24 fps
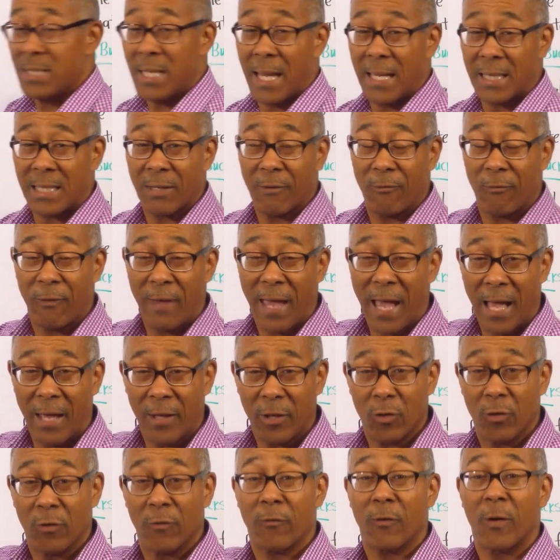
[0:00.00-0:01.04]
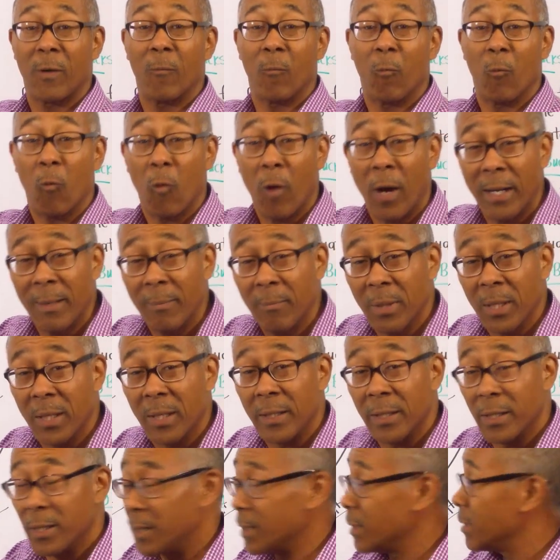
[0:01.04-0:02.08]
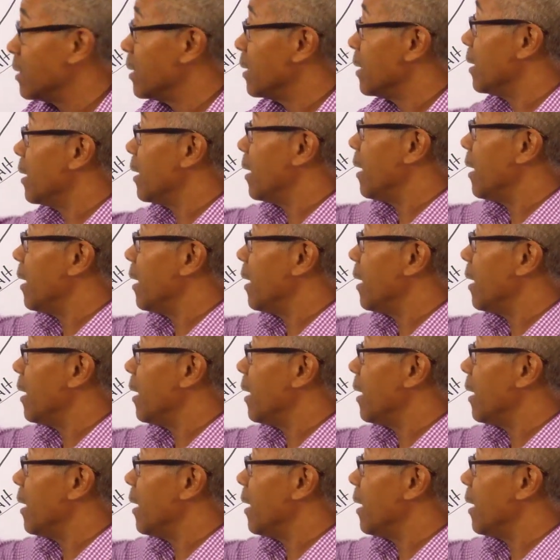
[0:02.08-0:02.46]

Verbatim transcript: going to take the value from one million dollars